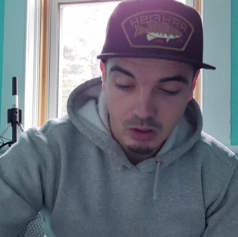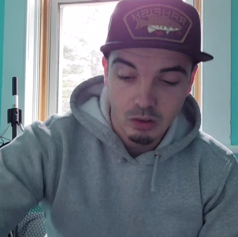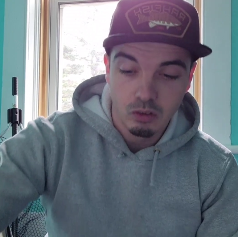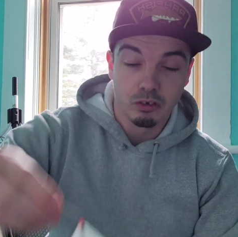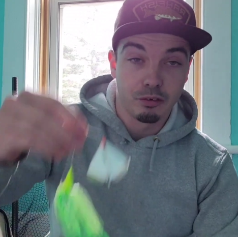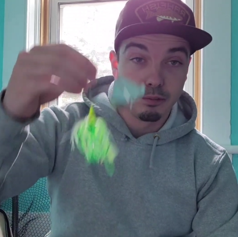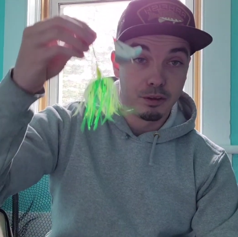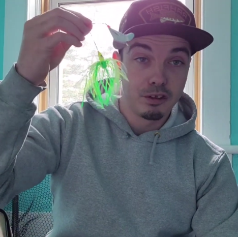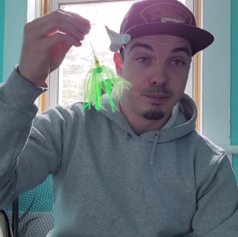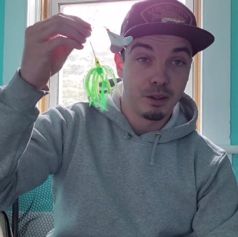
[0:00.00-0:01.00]
or the
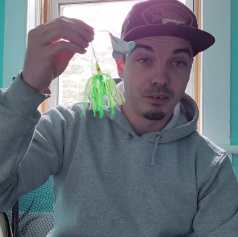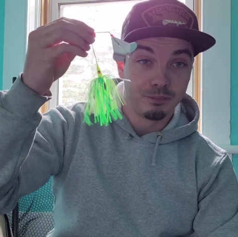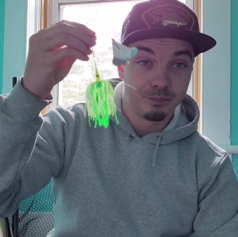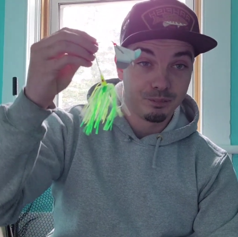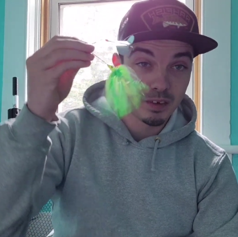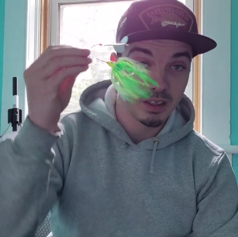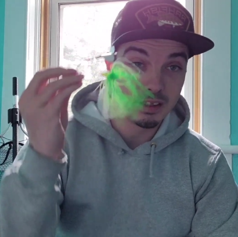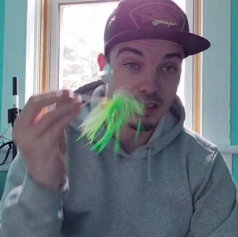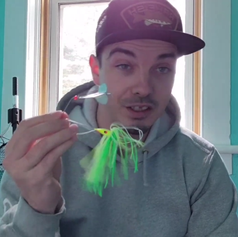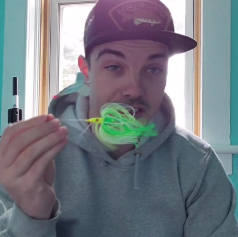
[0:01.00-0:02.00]
spinner.
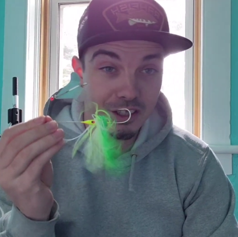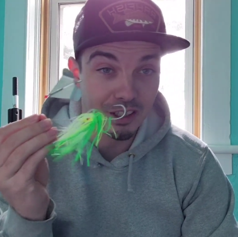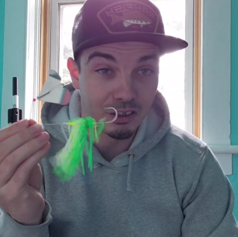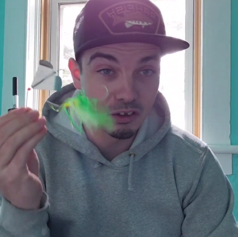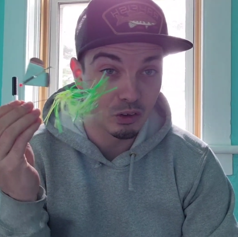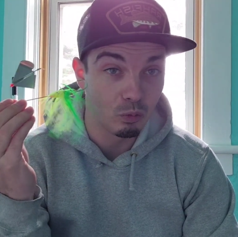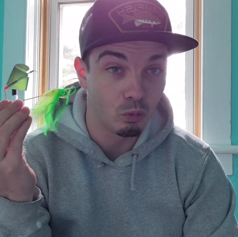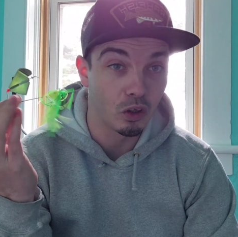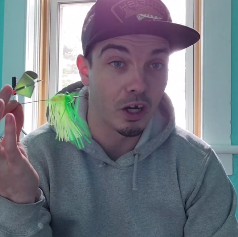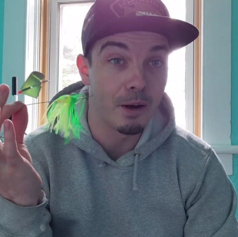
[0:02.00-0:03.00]
These things
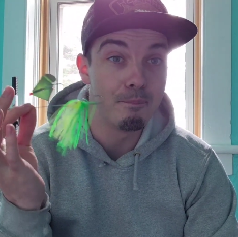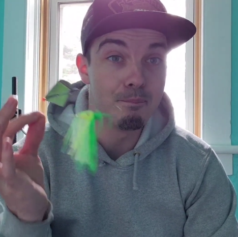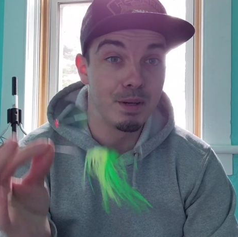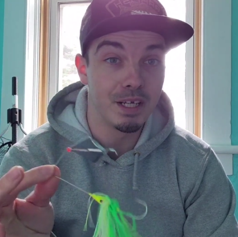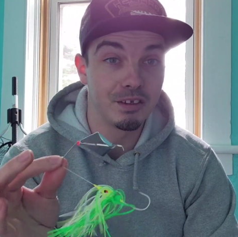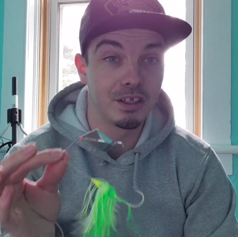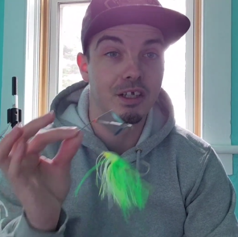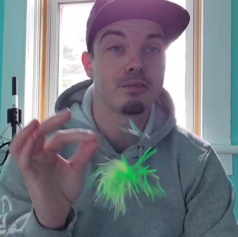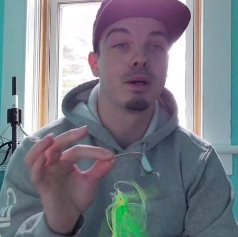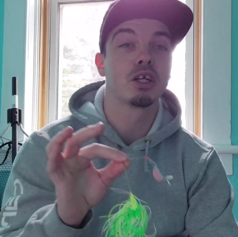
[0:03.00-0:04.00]
work amazing,
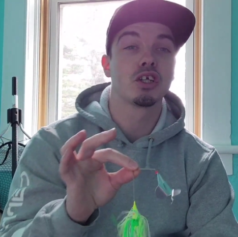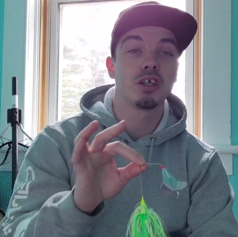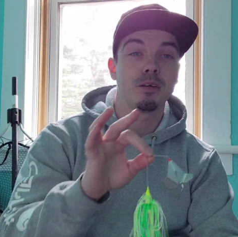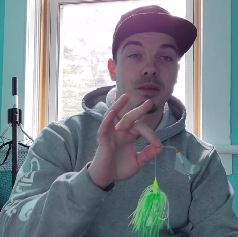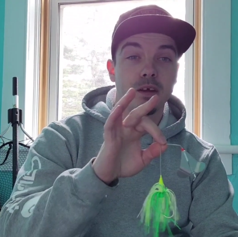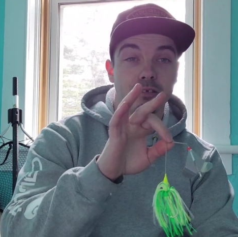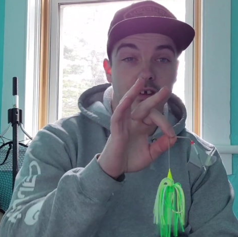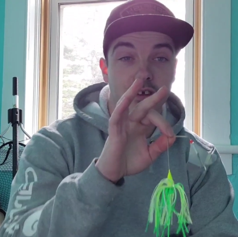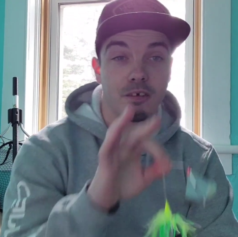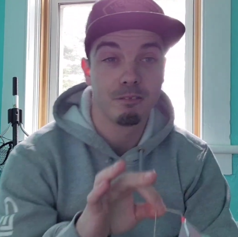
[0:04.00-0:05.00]
especially if we're
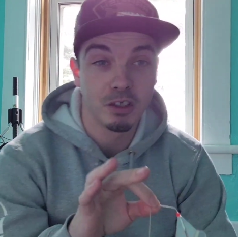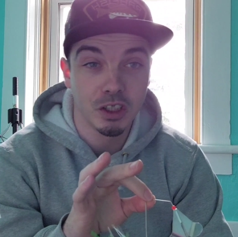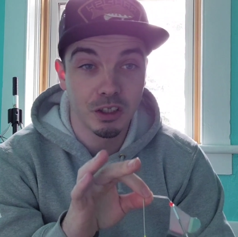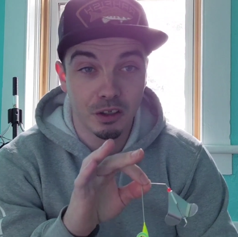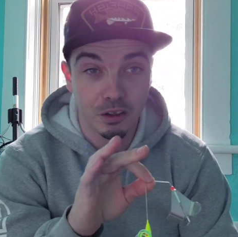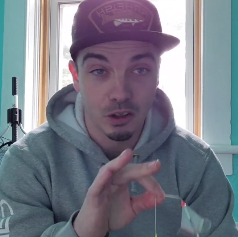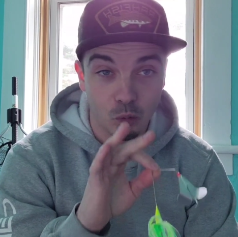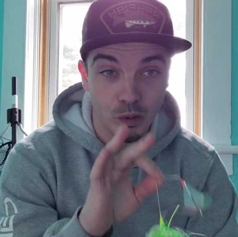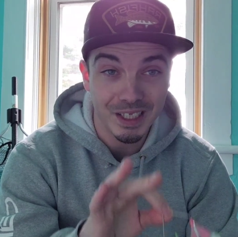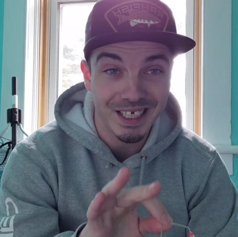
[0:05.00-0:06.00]
fishing in a
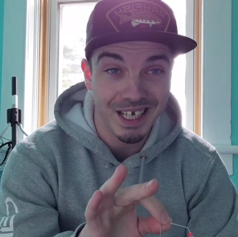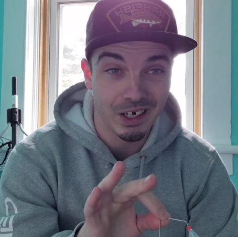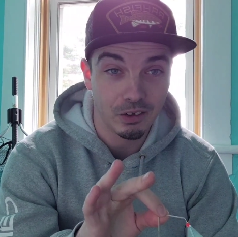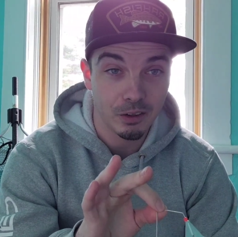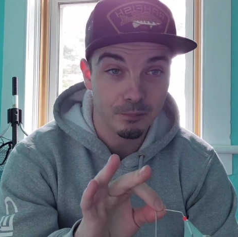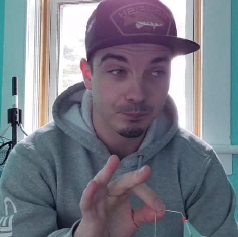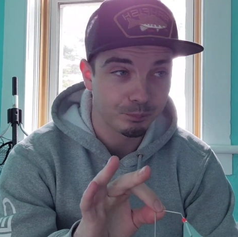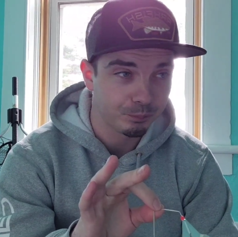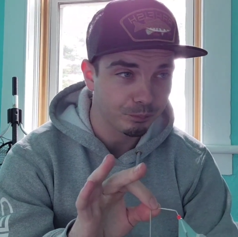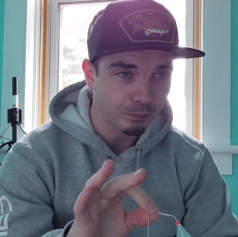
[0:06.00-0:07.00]
weedy area.
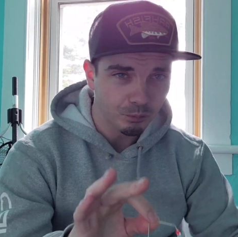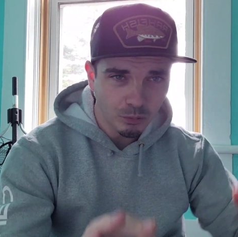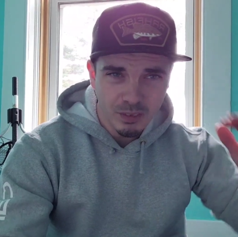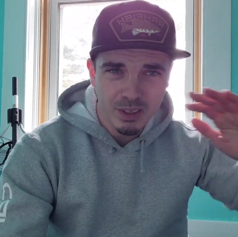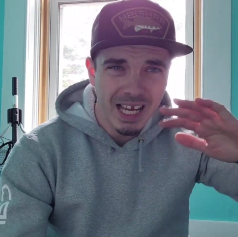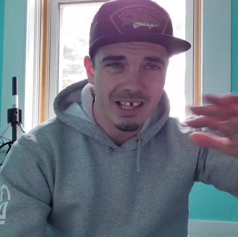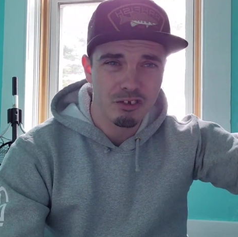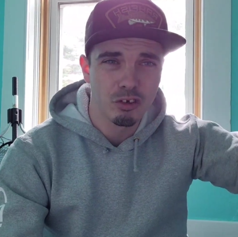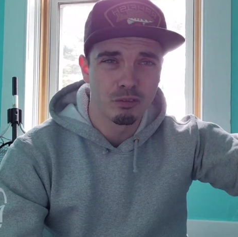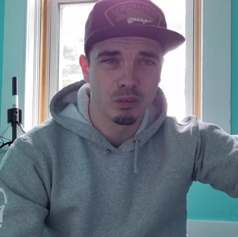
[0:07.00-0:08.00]
I cast
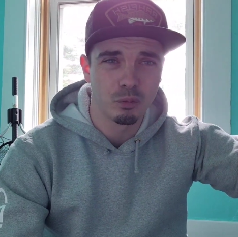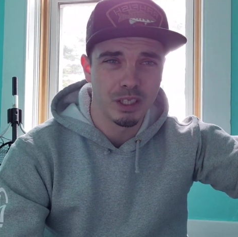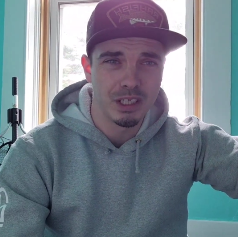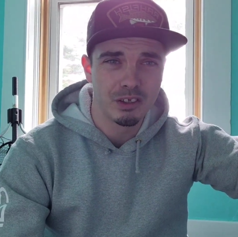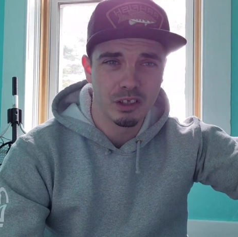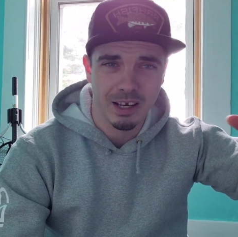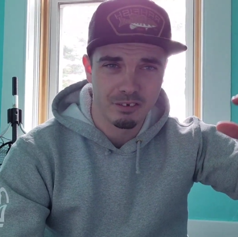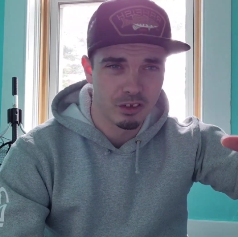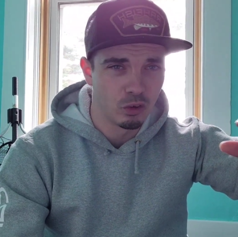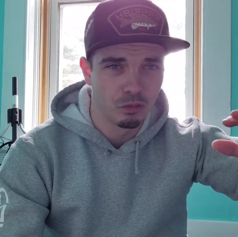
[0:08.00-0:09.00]
it over the weeds,
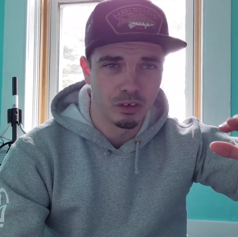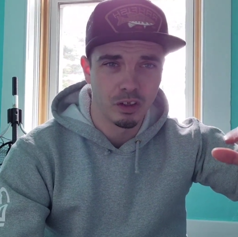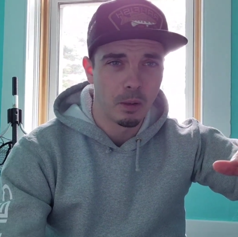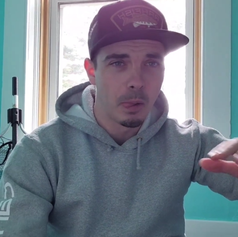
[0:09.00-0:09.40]
cast it over the